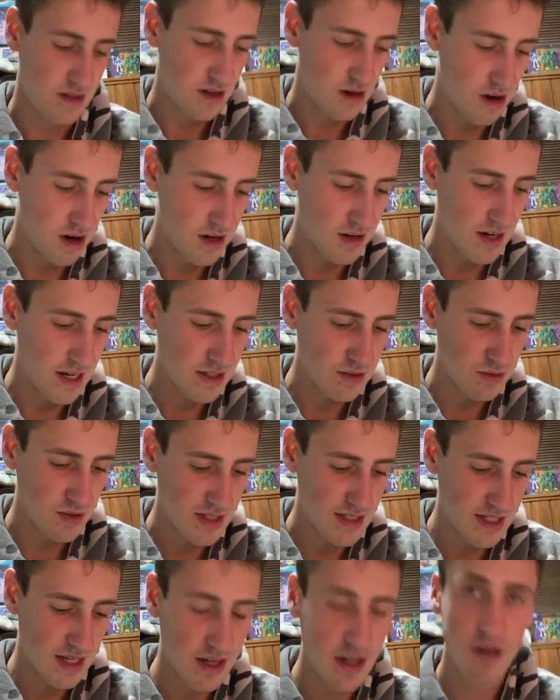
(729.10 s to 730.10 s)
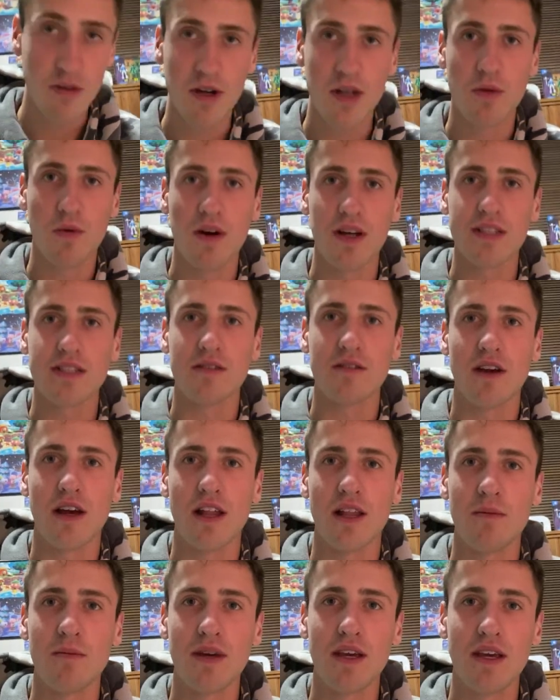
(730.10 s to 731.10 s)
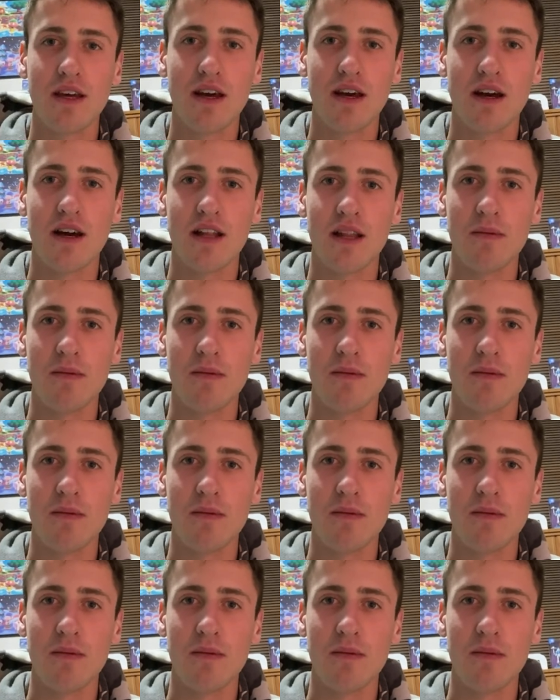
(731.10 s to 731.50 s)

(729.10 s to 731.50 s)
All right, you guys resent your request. Okay, let me uh,